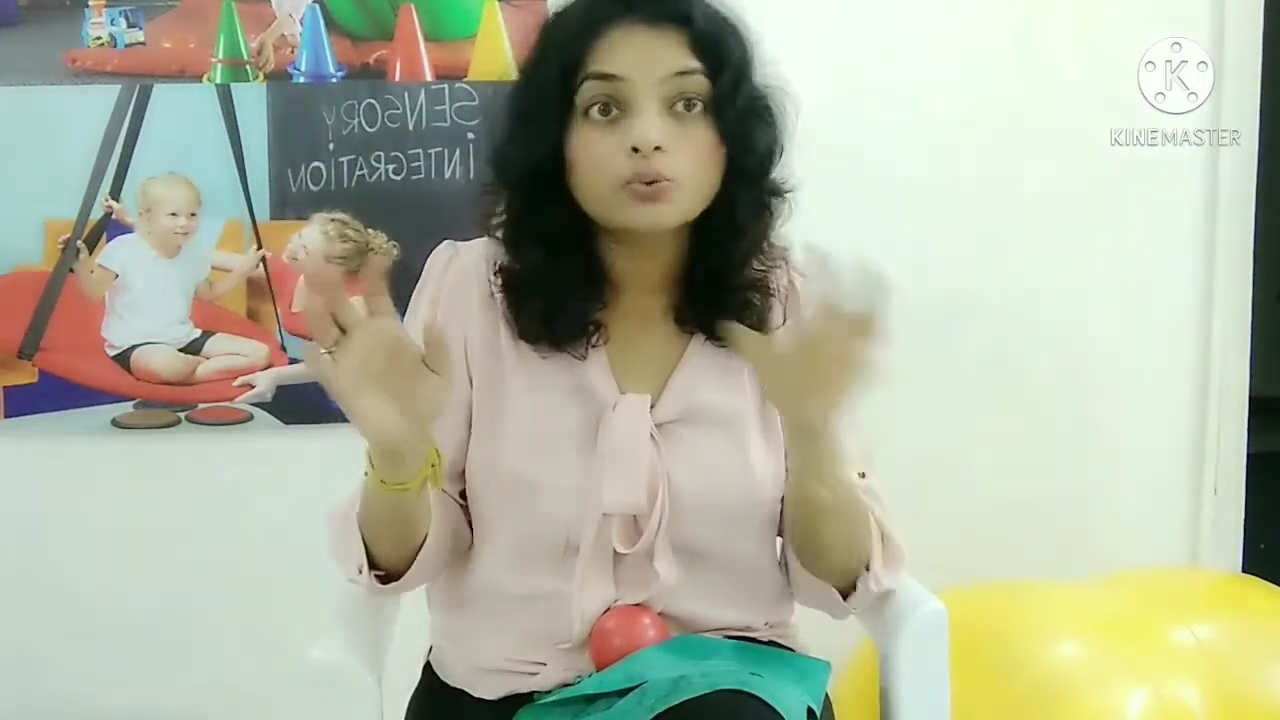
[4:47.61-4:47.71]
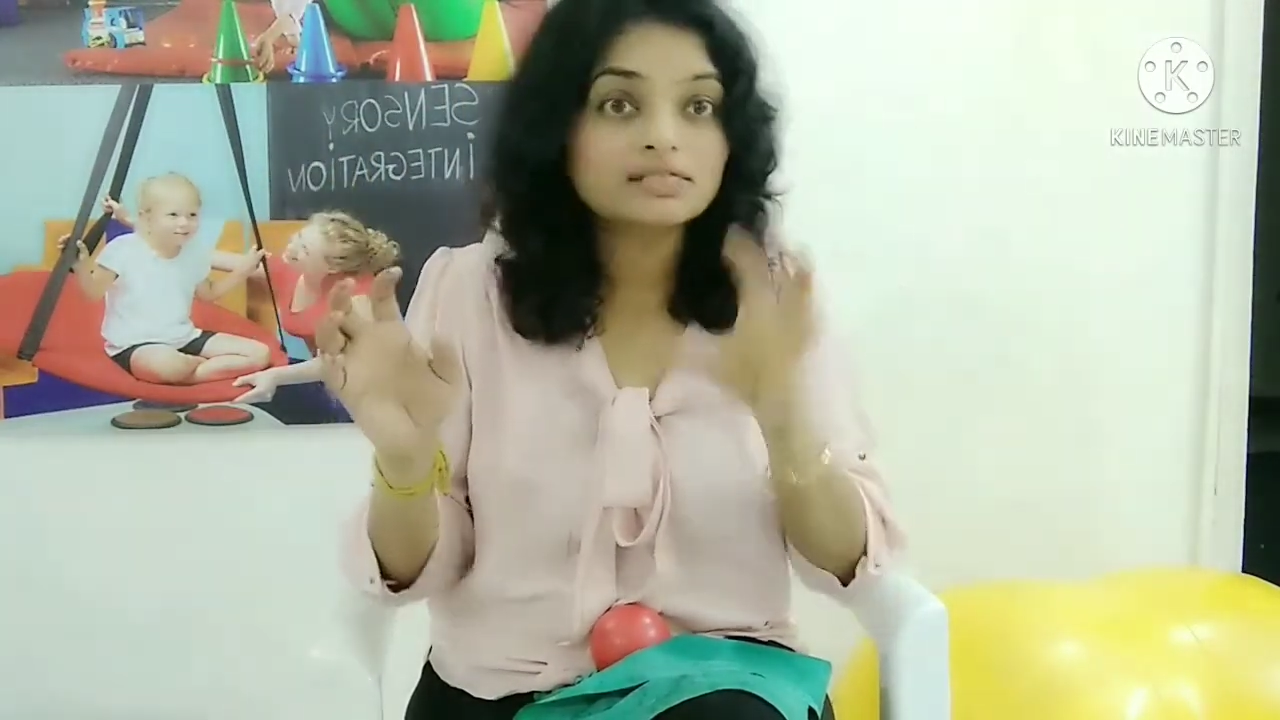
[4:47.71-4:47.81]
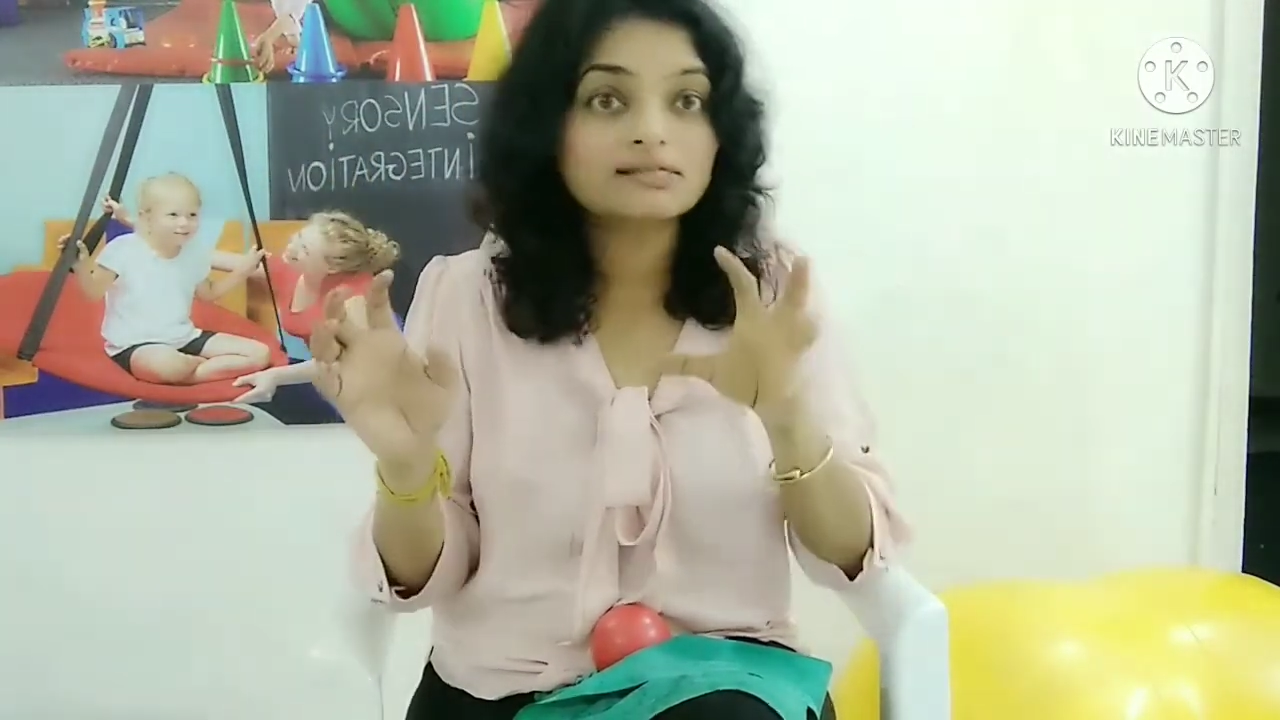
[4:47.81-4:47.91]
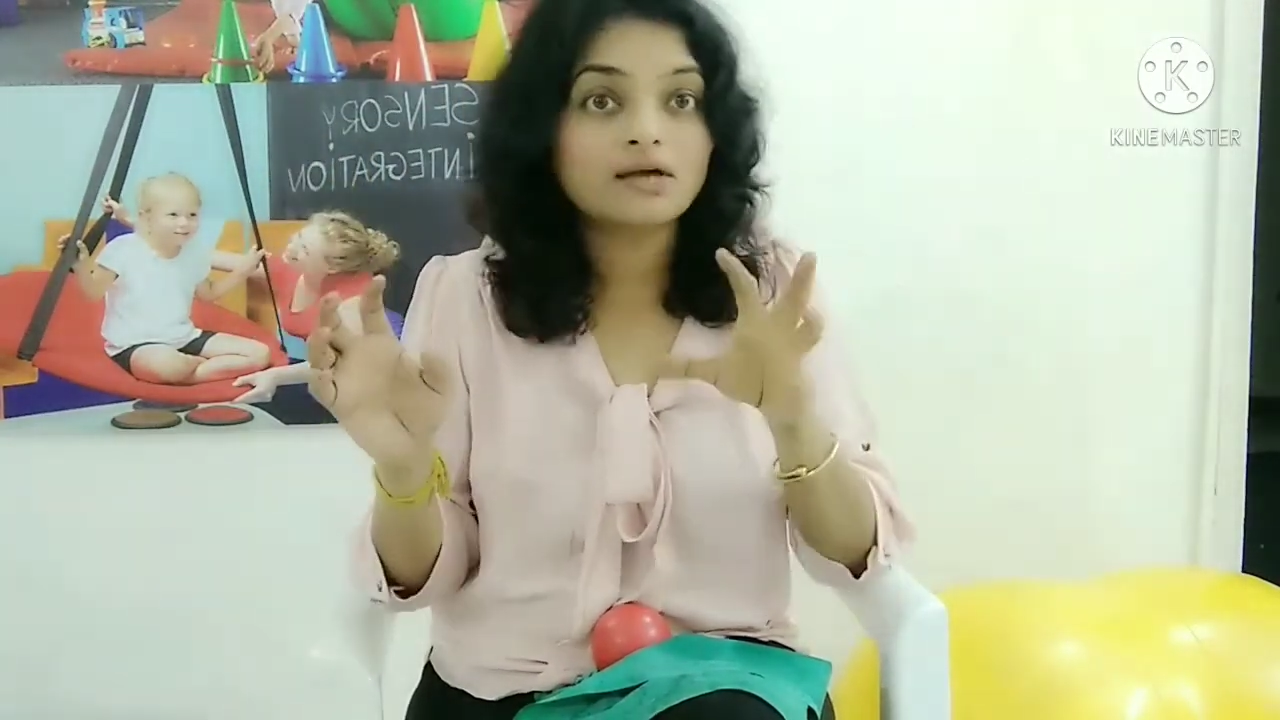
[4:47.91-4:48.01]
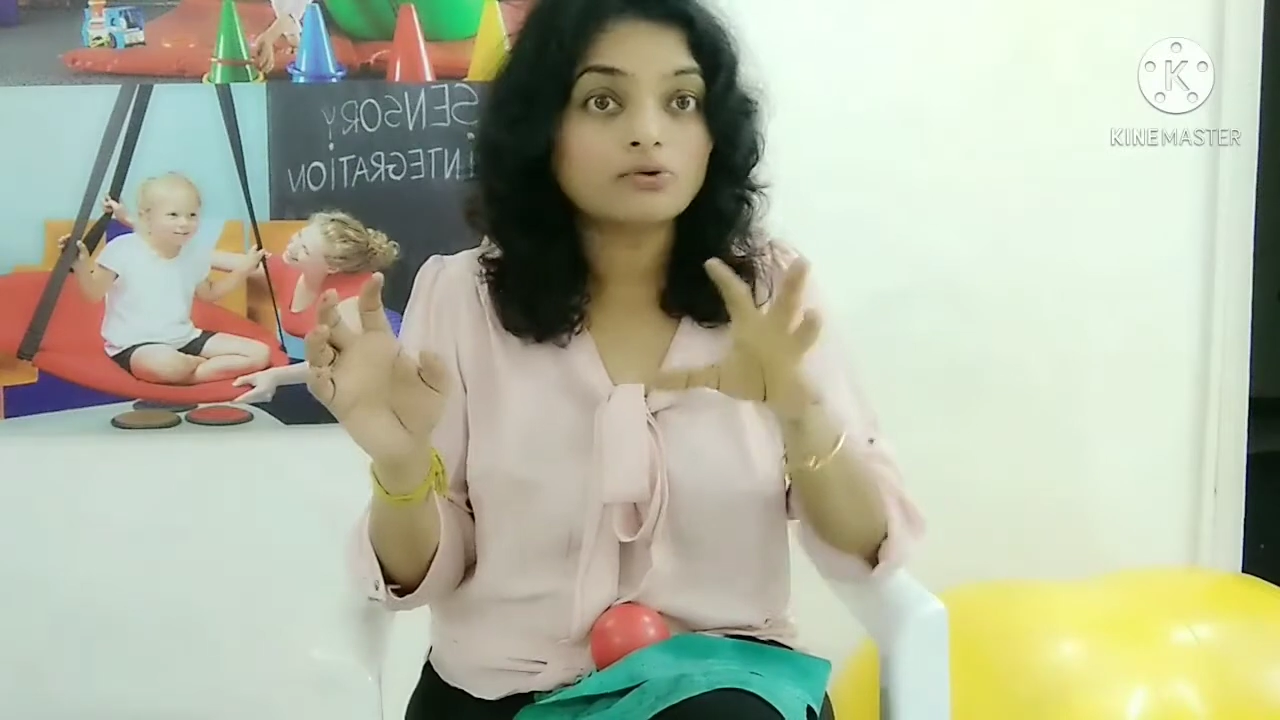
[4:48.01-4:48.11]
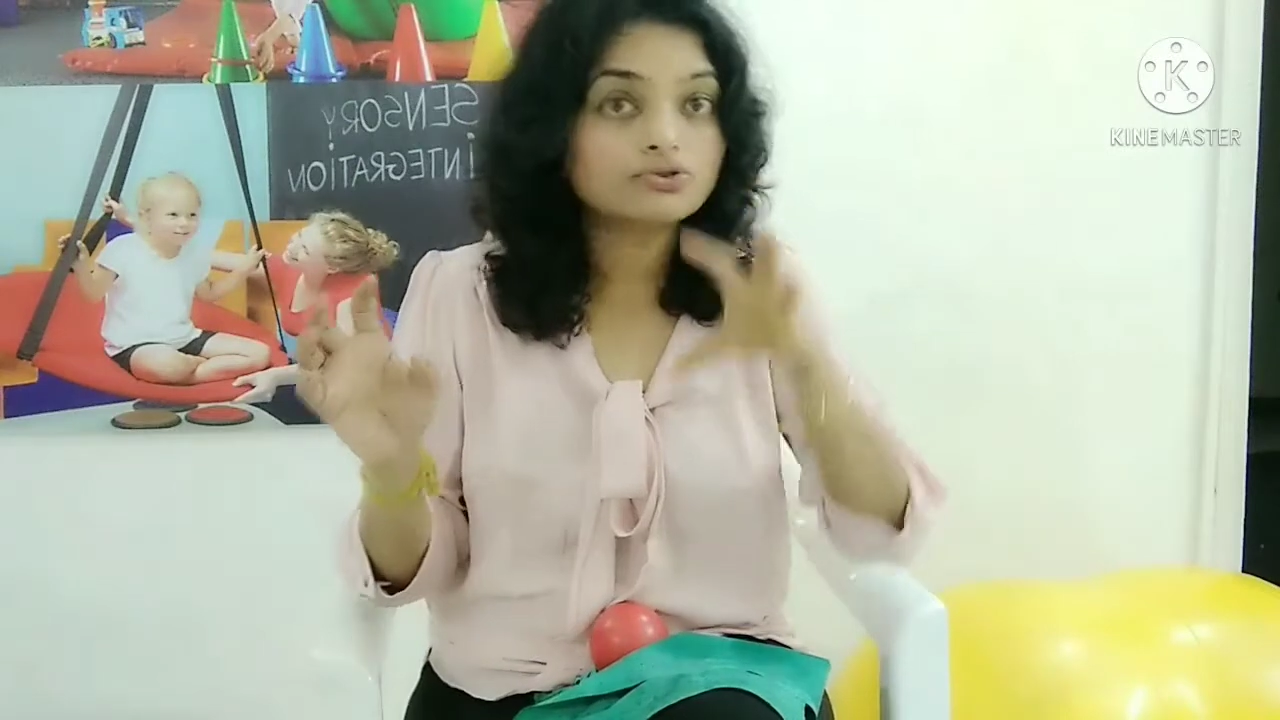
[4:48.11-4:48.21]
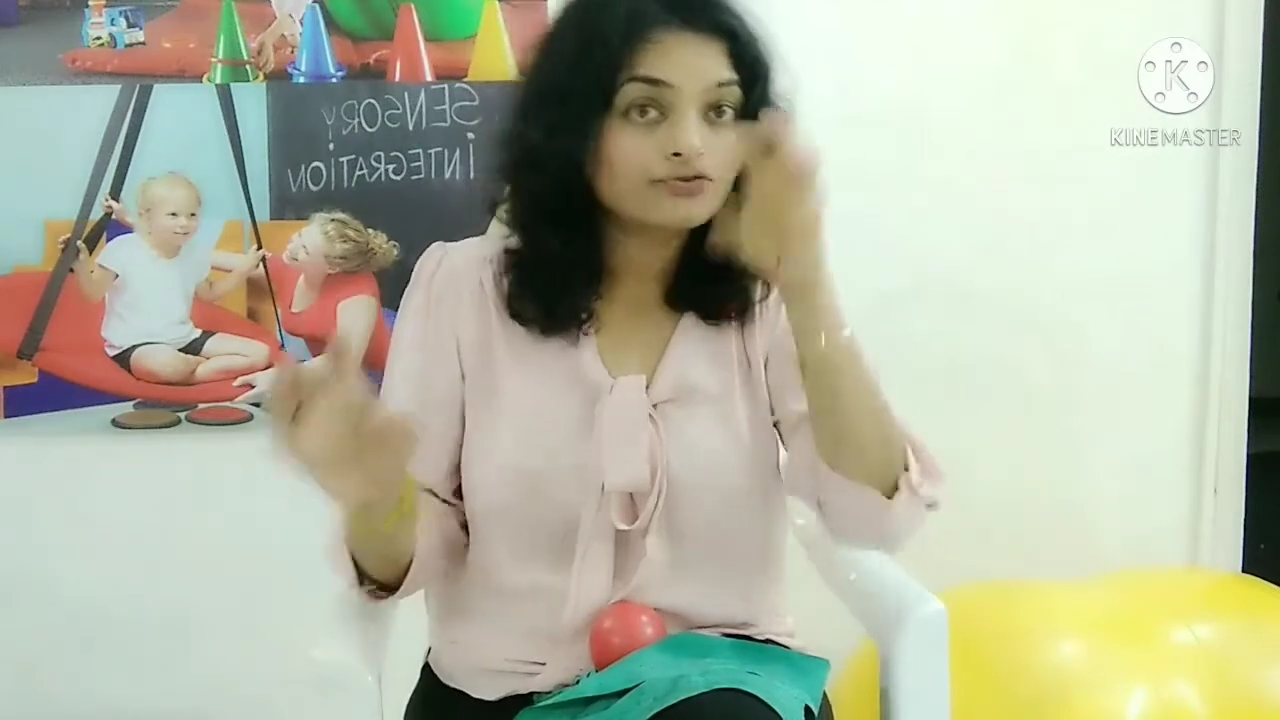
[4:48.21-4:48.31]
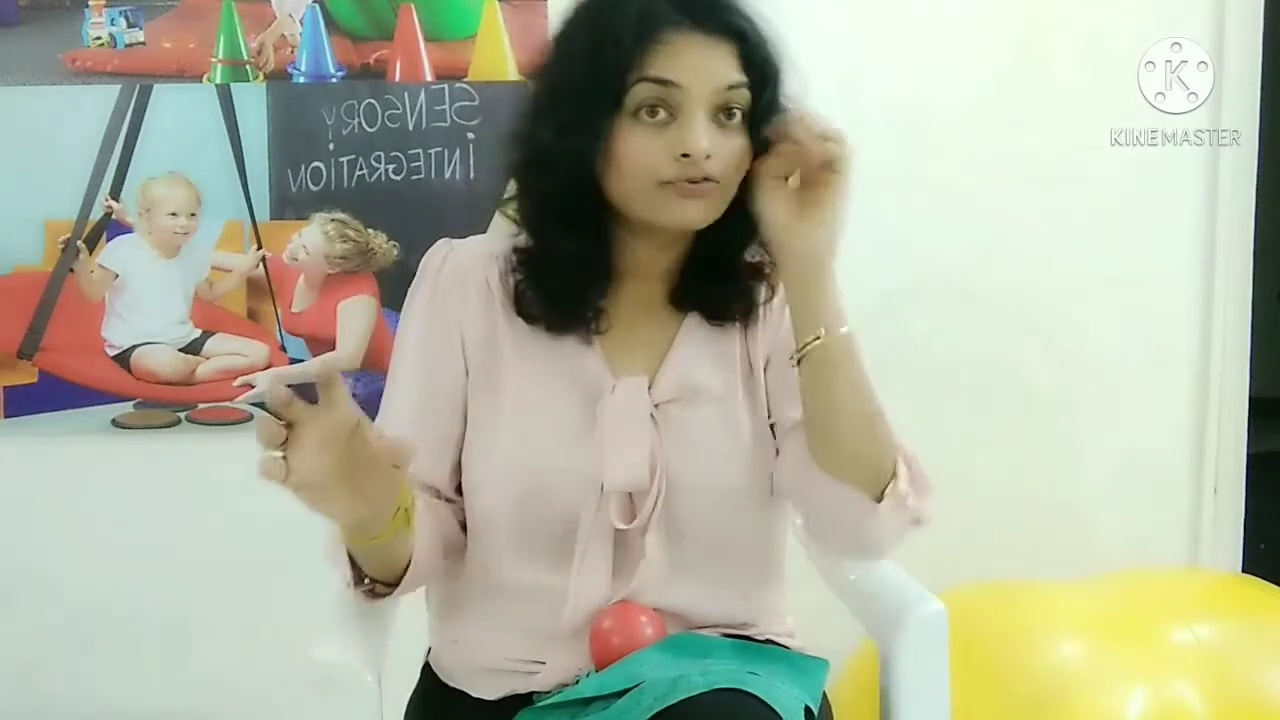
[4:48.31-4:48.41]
which sound to